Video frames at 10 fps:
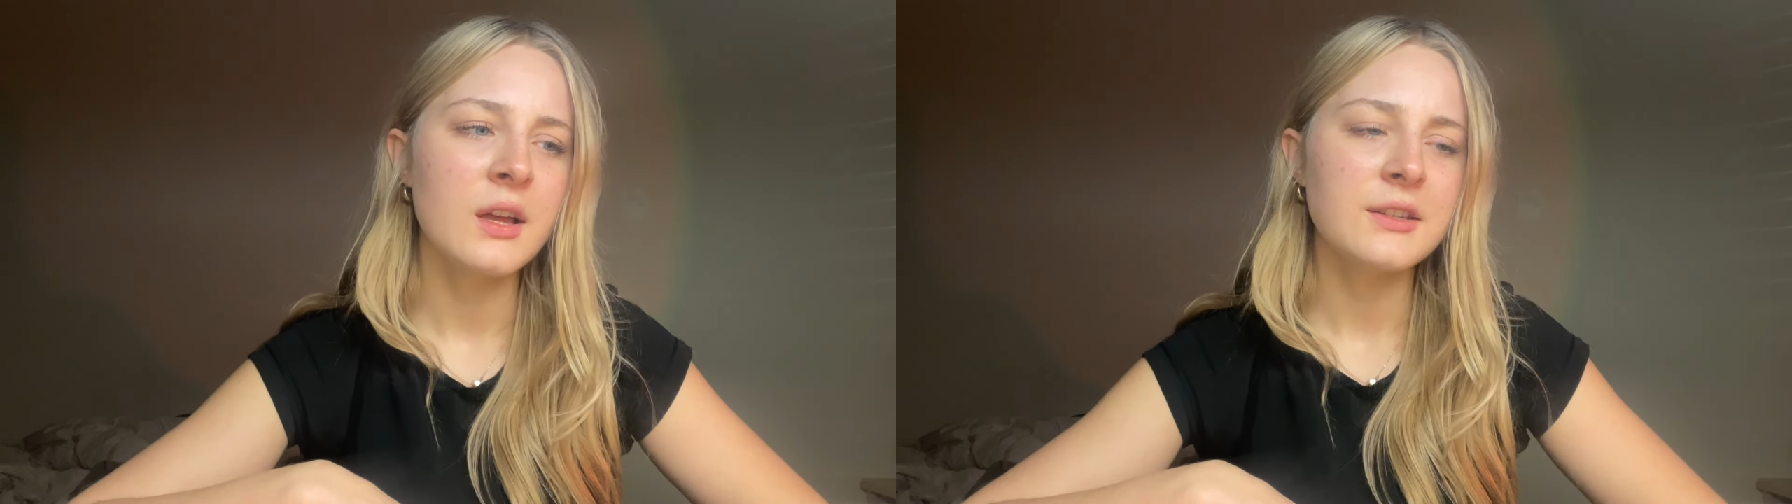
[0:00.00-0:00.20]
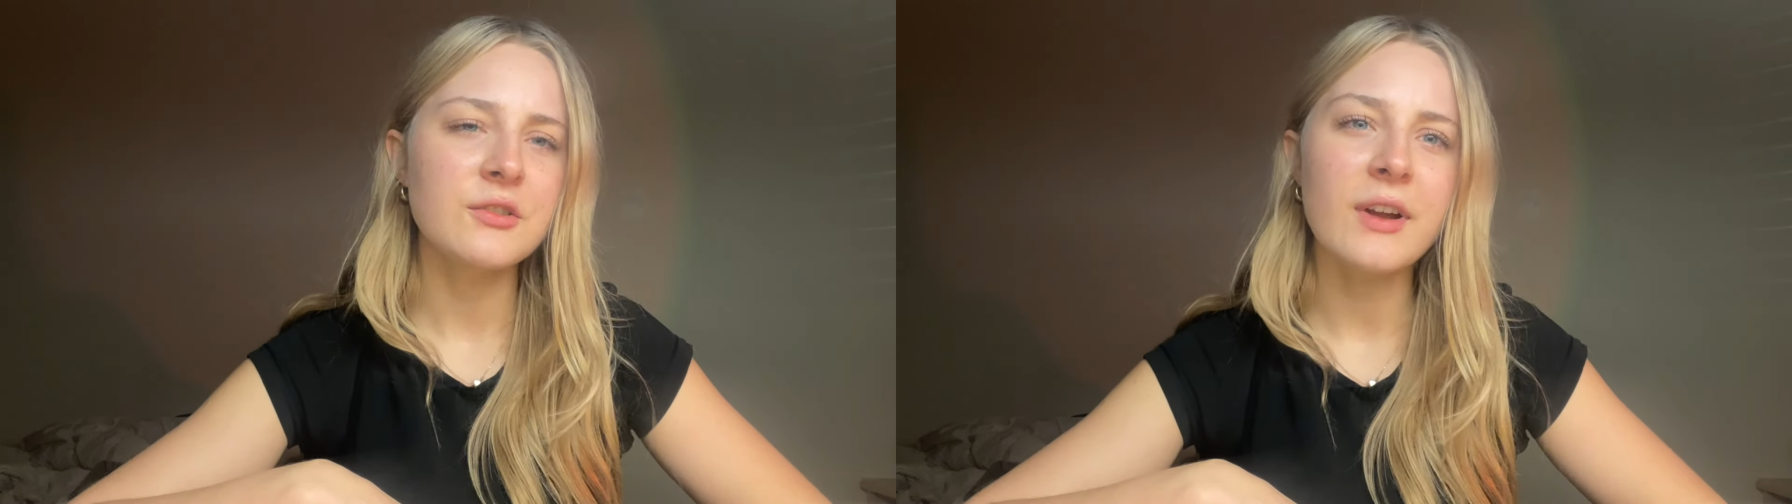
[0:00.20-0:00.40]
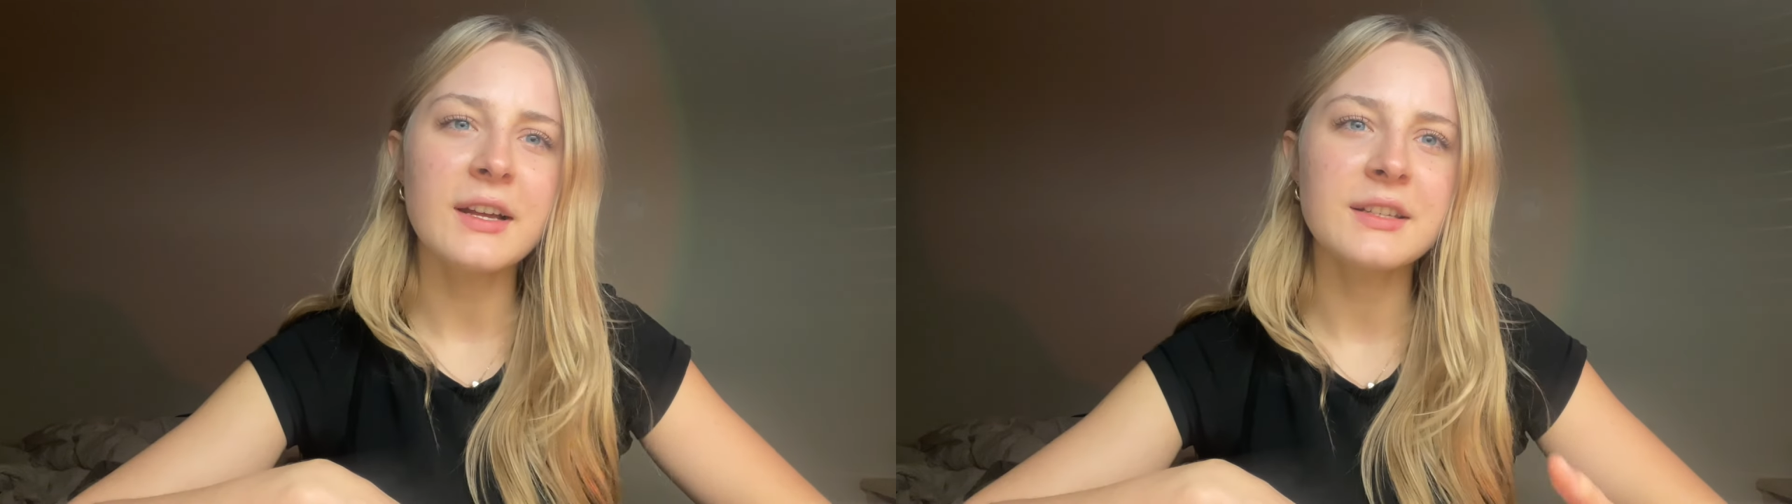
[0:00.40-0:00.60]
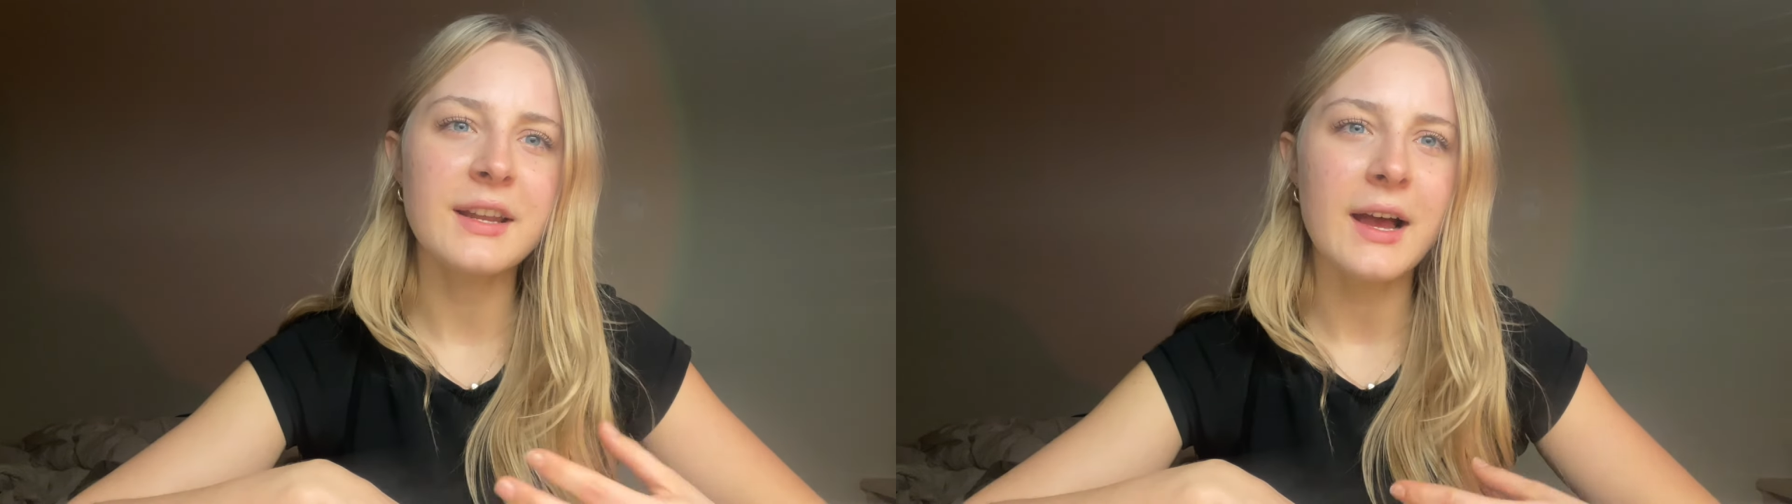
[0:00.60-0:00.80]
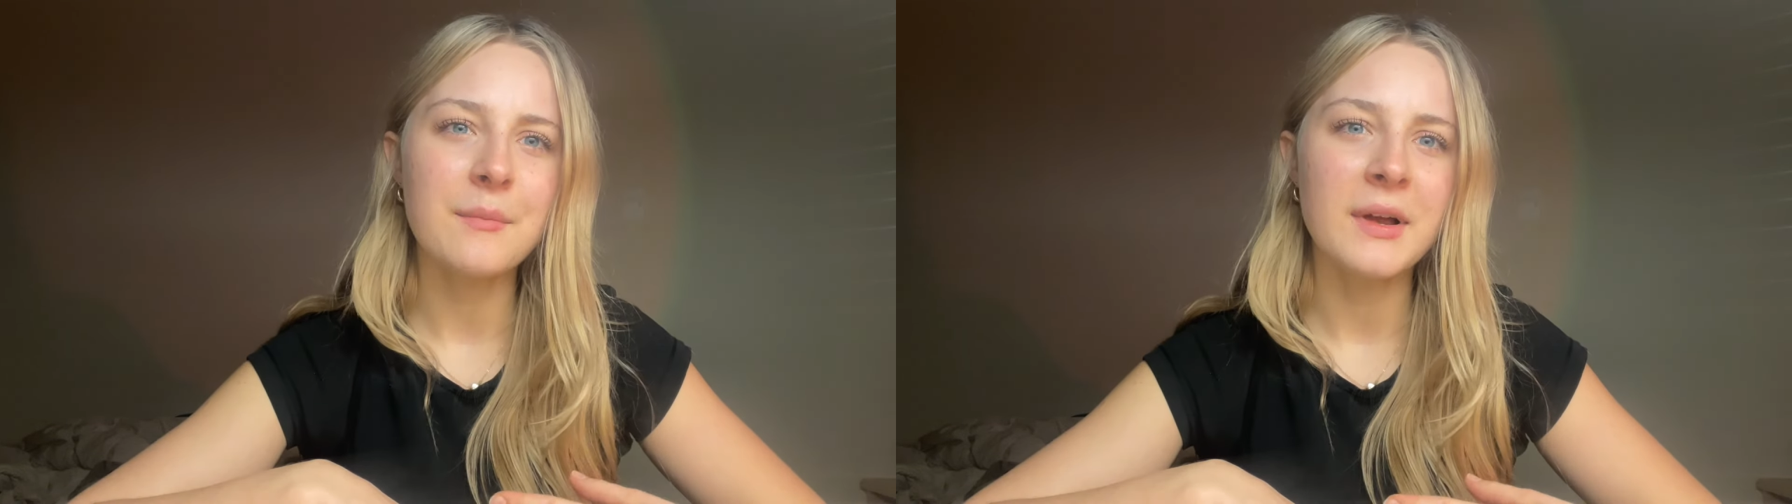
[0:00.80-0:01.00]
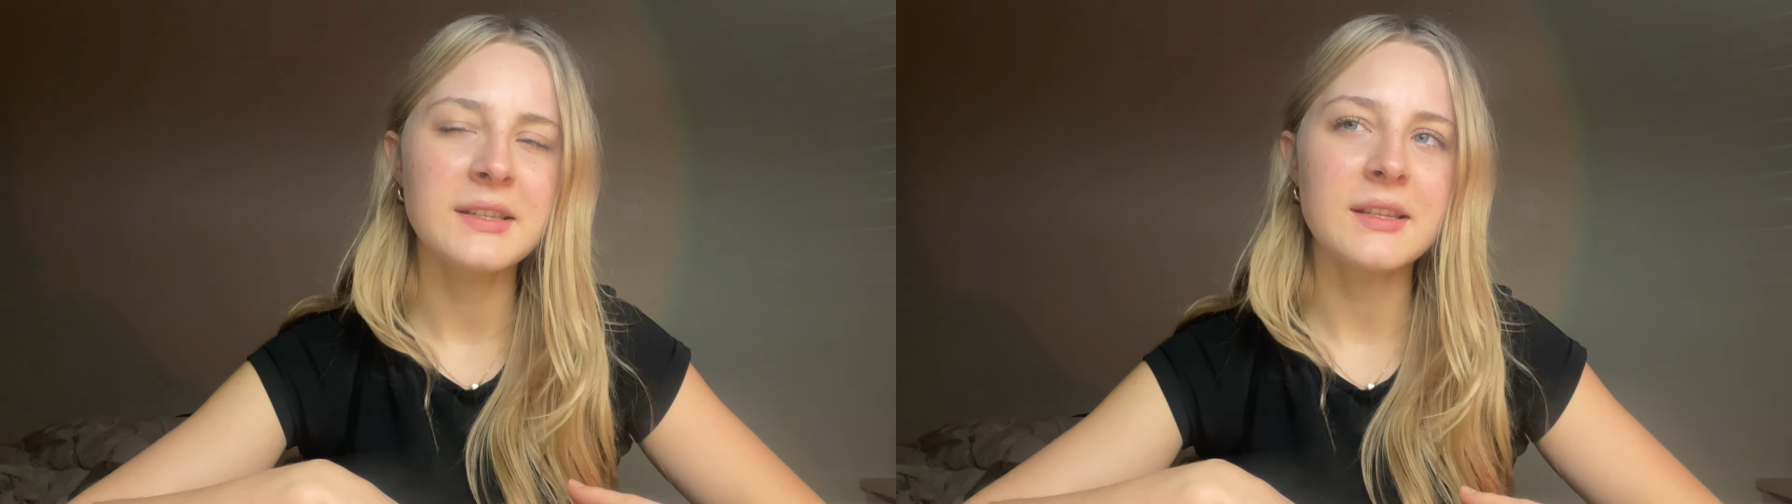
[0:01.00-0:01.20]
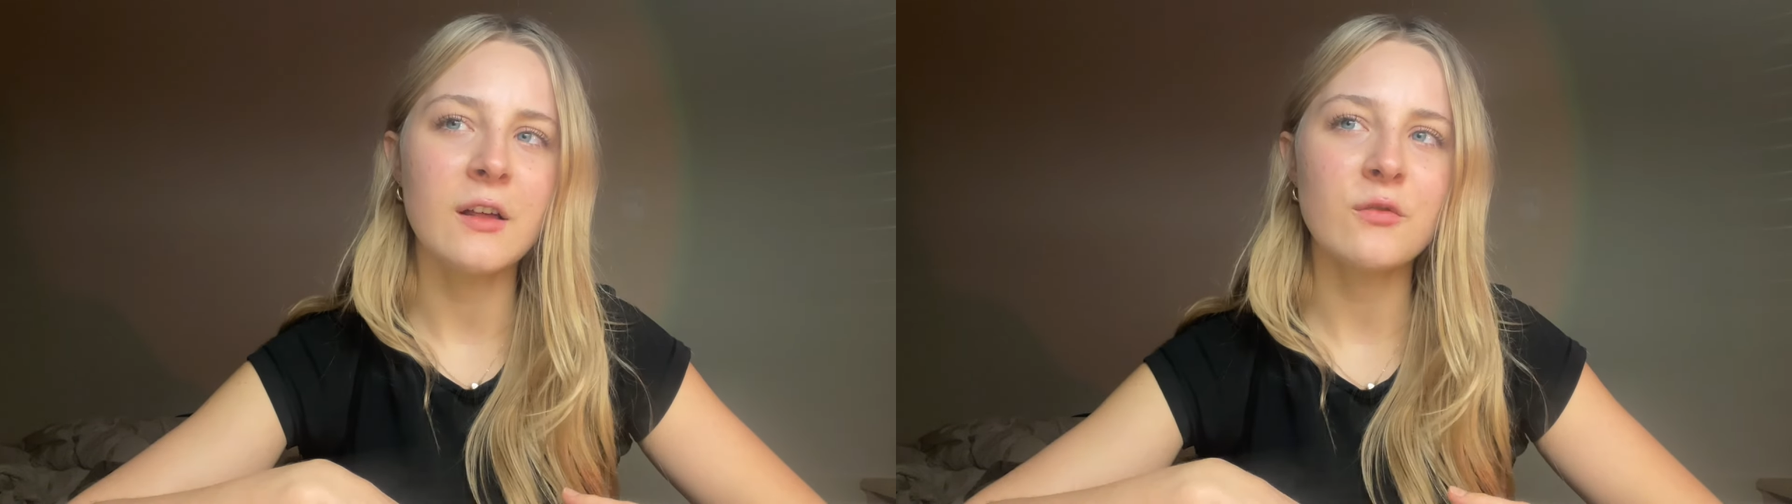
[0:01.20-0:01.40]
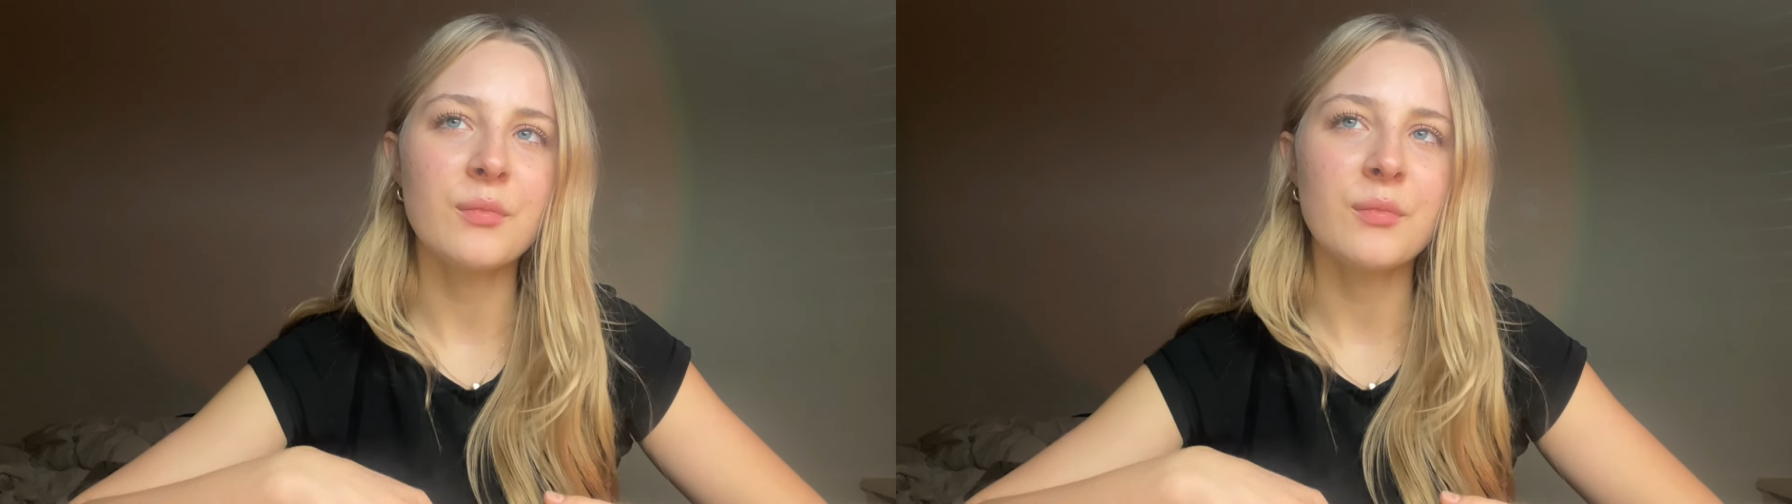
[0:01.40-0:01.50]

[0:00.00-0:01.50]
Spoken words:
directed at myself,